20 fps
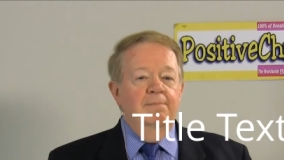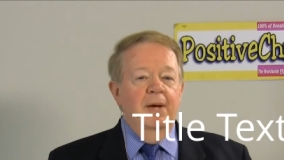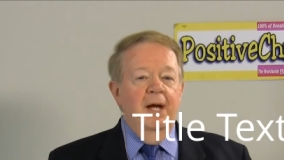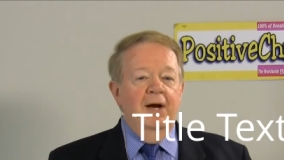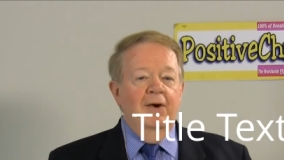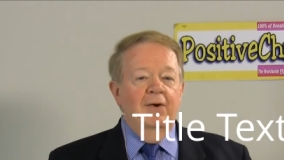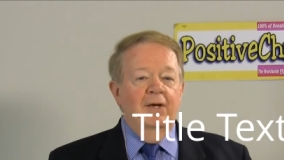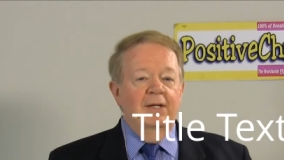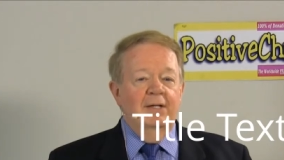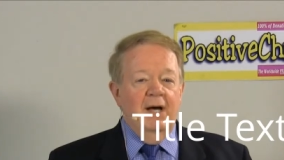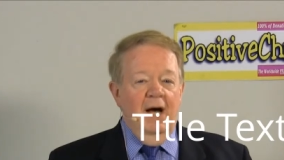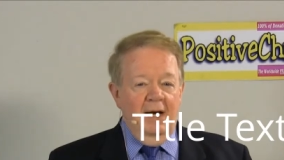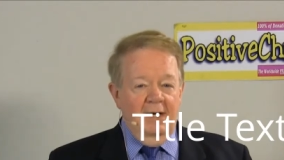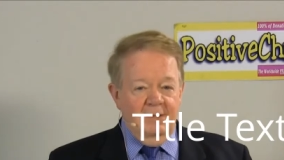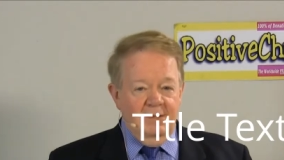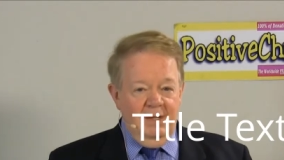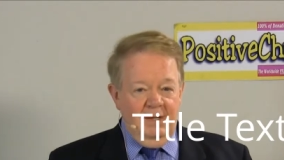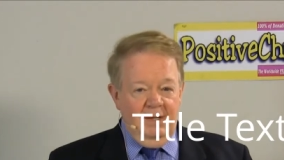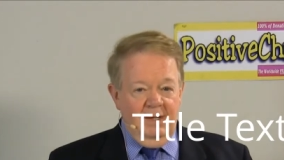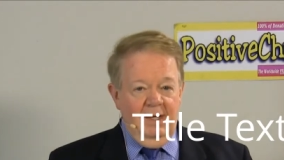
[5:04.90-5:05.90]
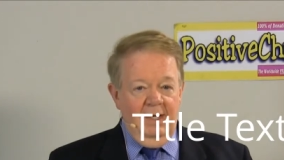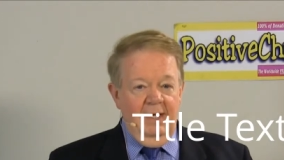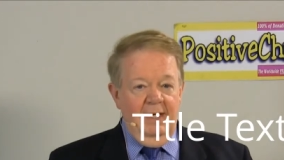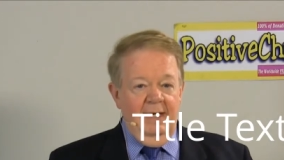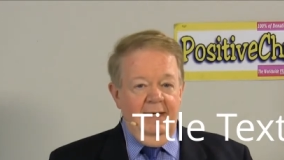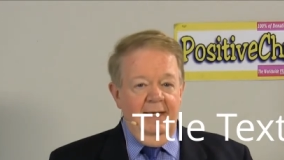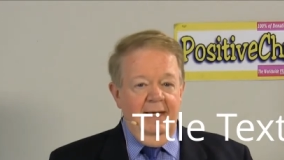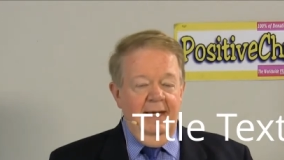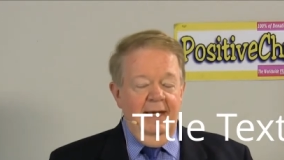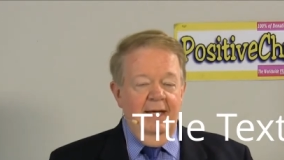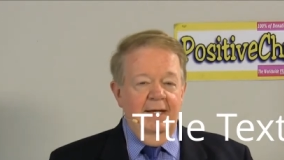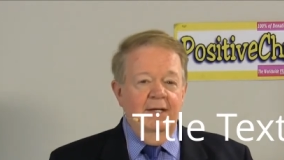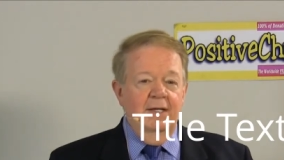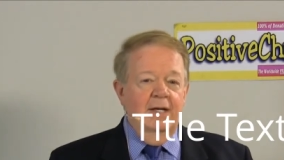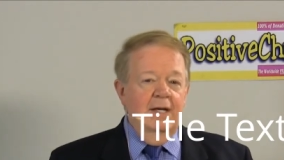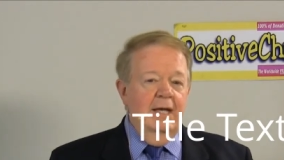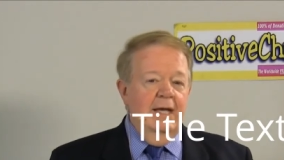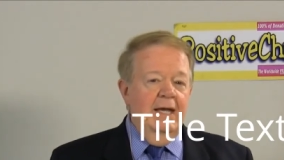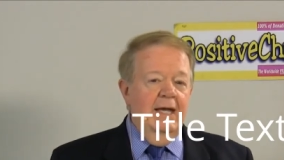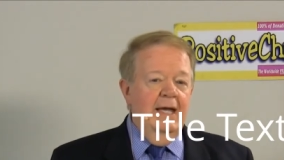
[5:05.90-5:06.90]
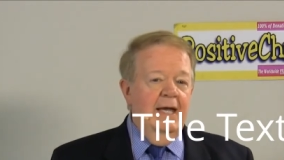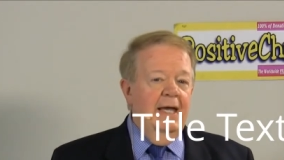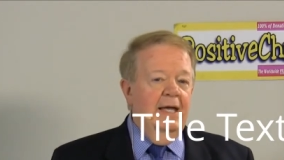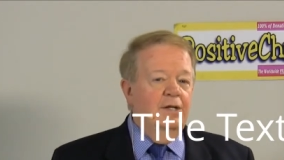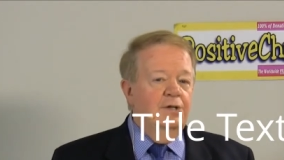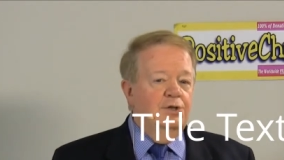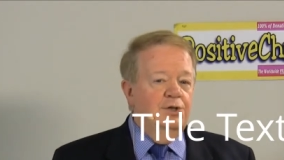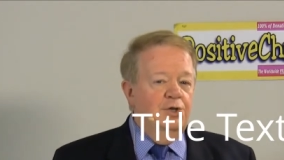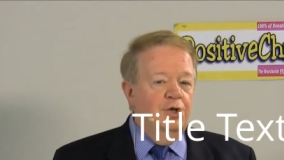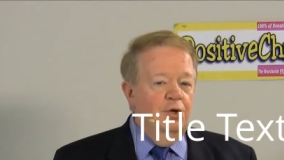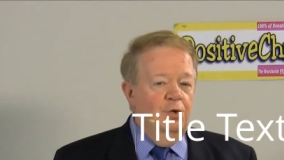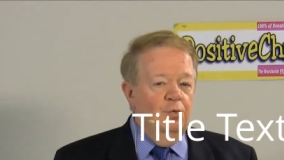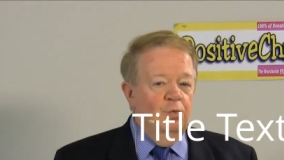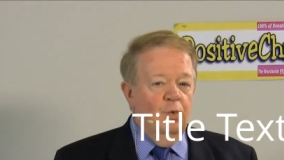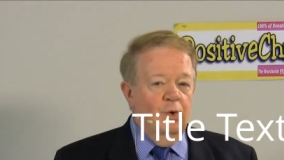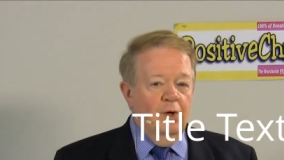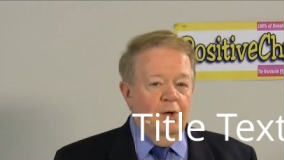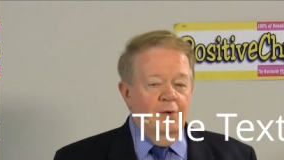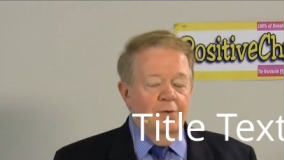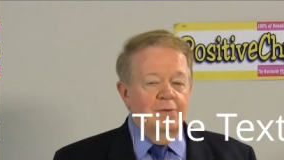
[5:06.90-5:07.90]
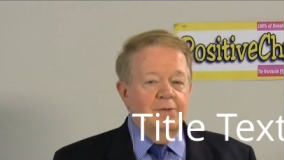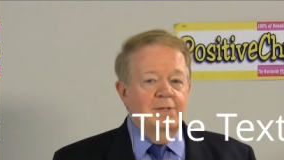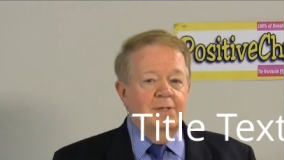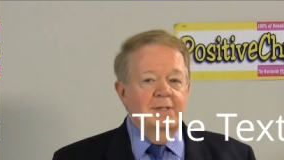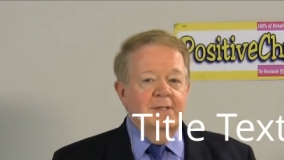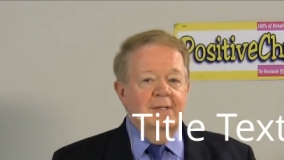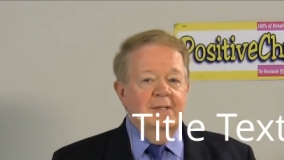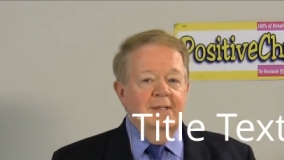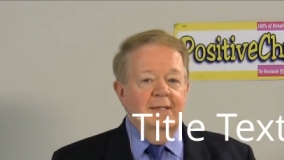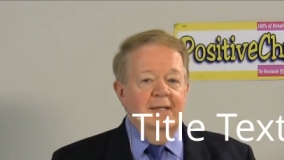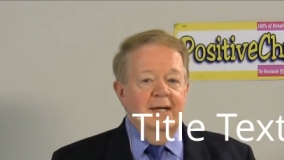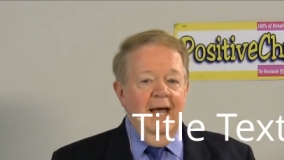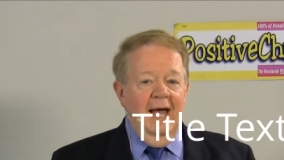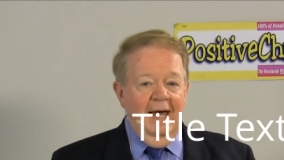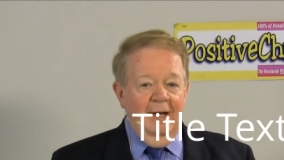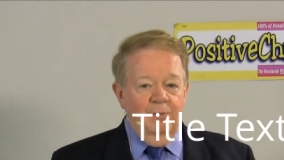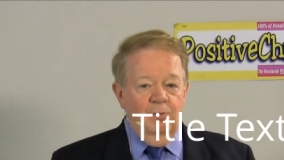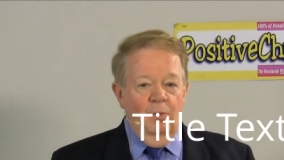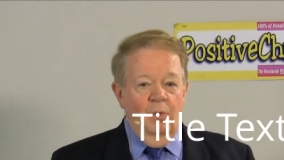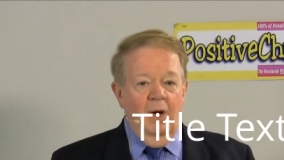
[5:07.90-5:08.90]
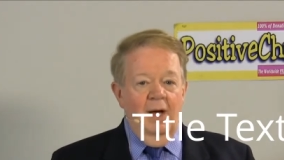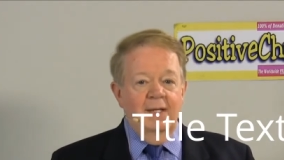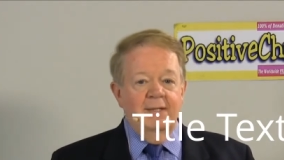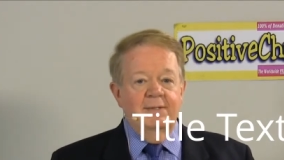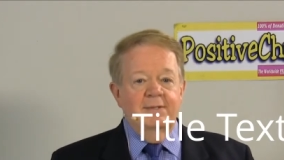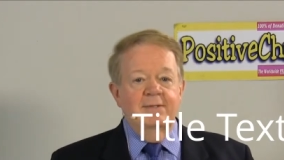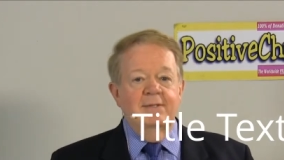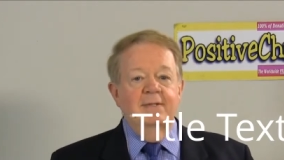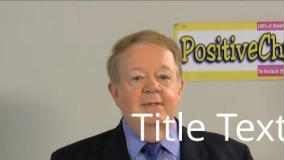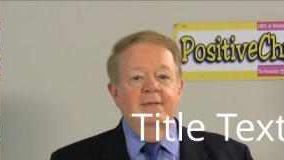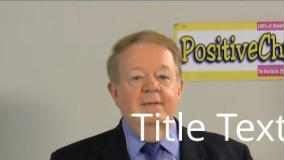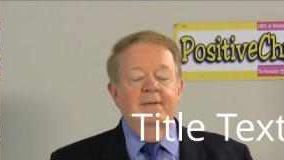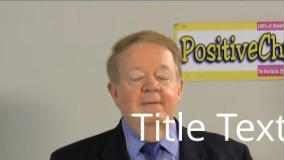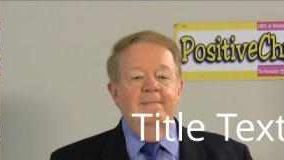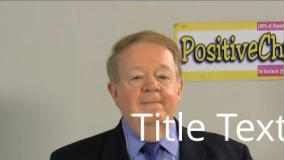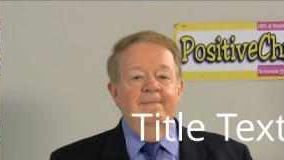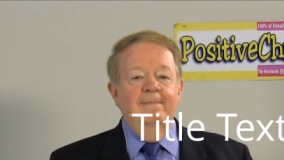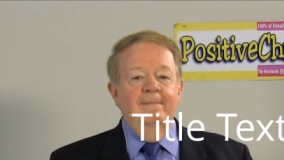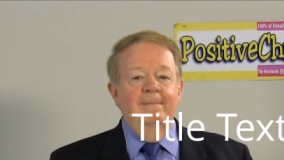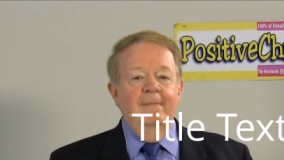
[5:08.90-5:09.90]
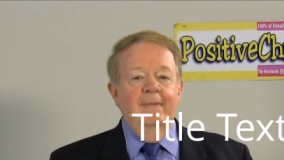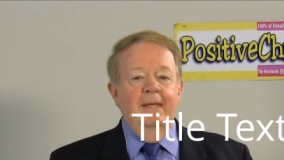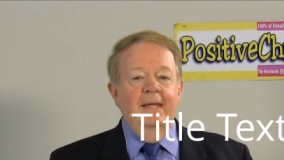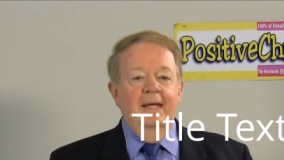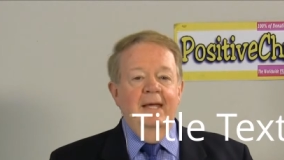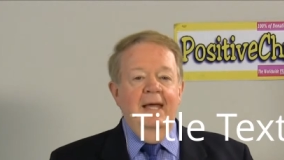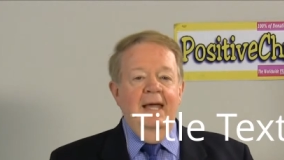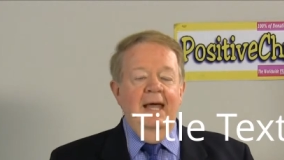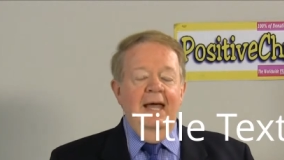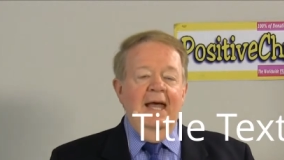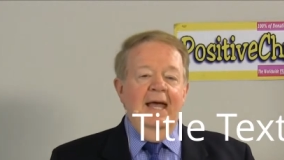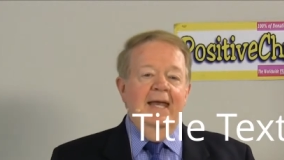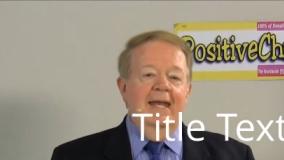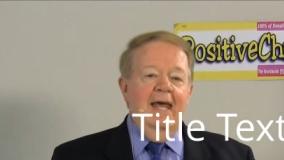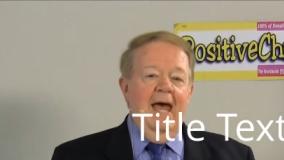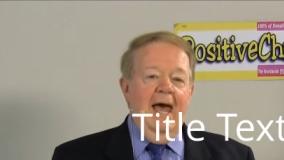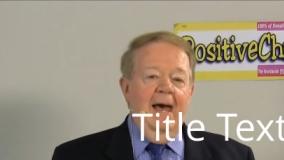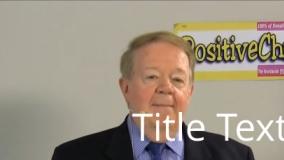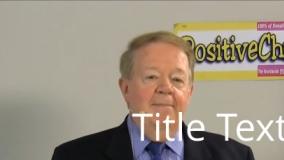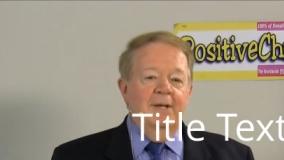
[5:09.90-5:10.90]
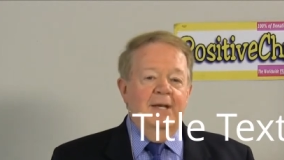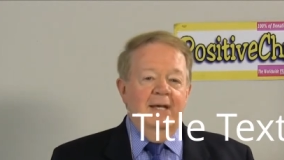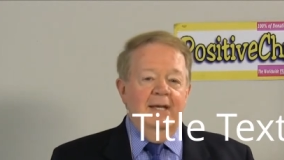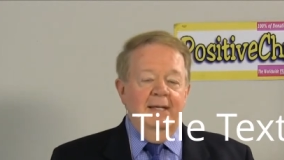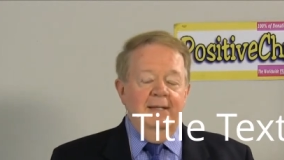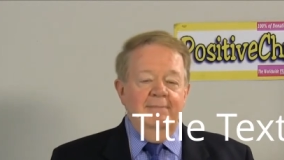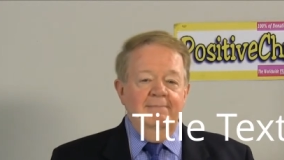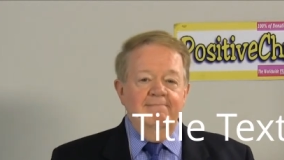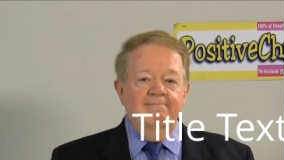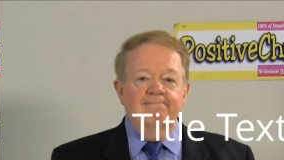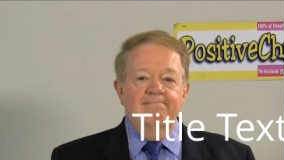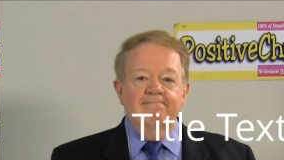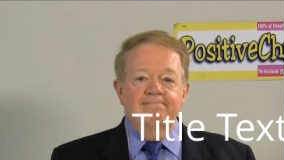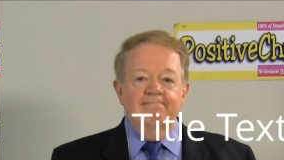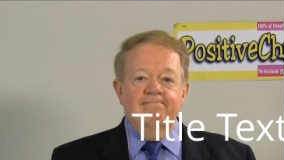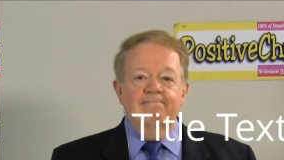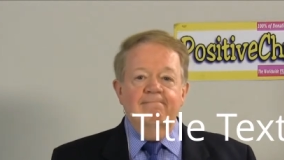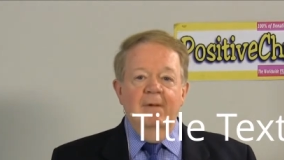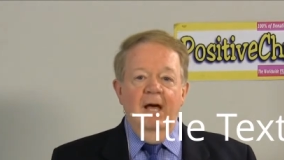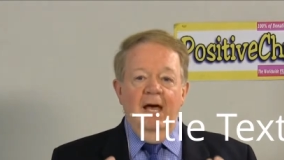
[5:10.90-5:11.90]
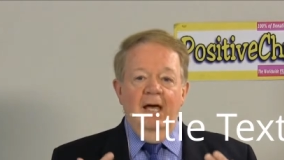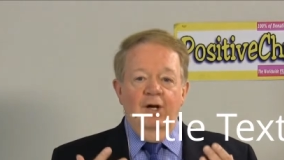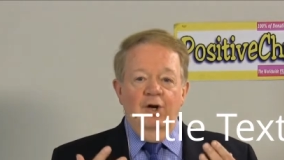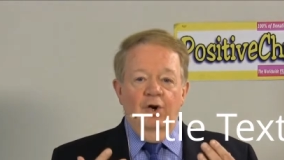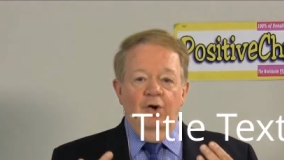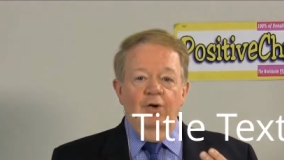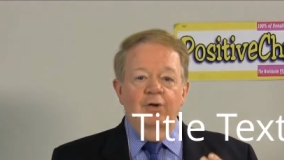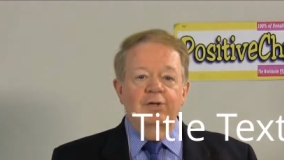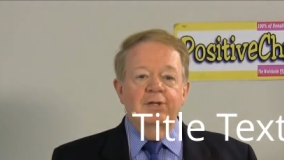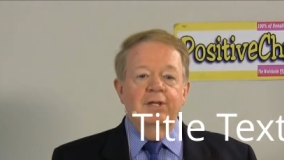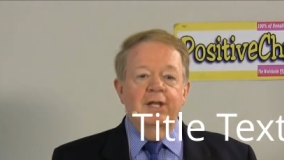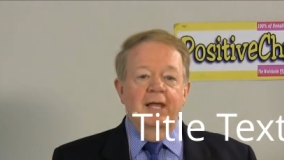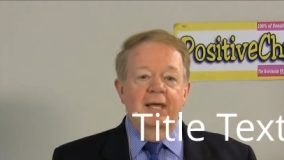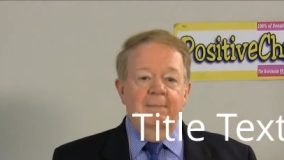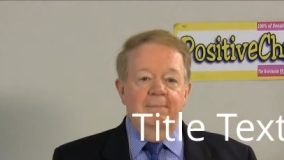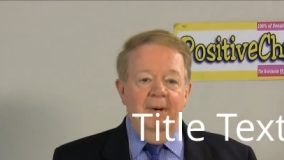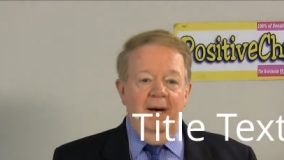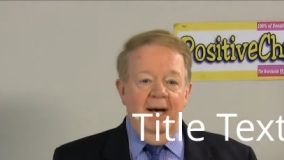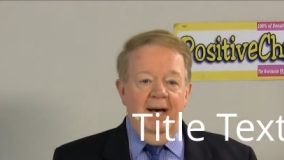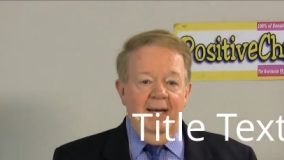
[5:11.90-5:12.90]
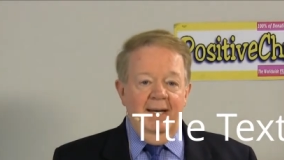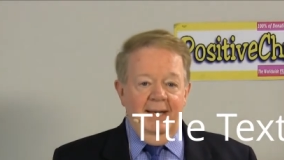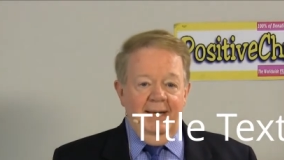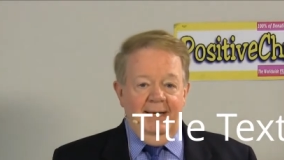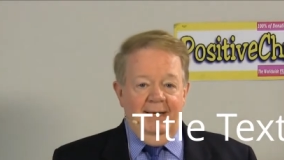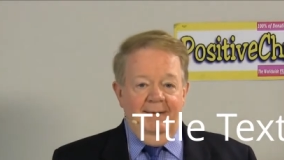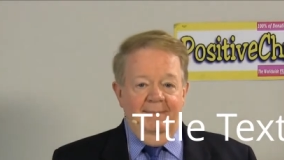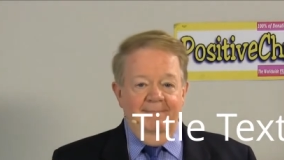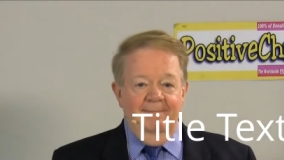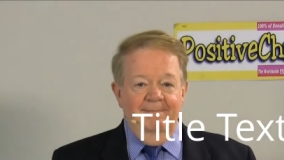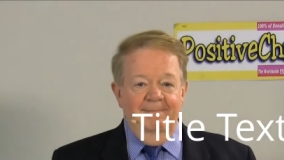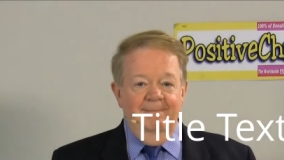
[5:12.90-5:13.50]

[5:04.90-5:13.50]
paradoxically in, in two worlds at once, inhabiting an earthly body,